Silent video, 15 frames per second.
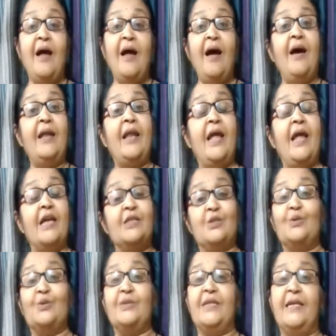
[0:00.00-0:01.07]
are
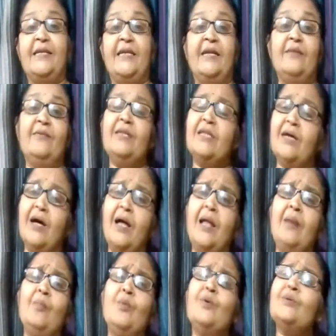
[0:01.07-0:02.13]
associated with
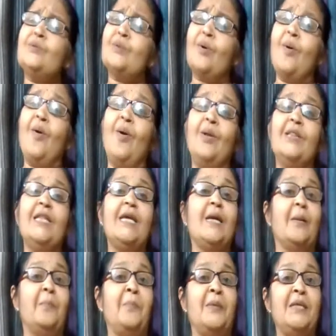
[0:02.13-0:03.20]
almost all the
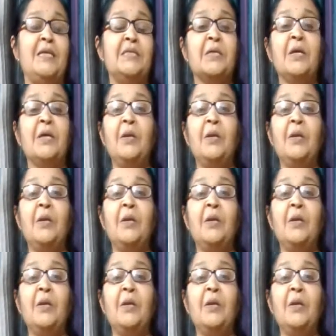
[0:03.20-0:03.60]
companies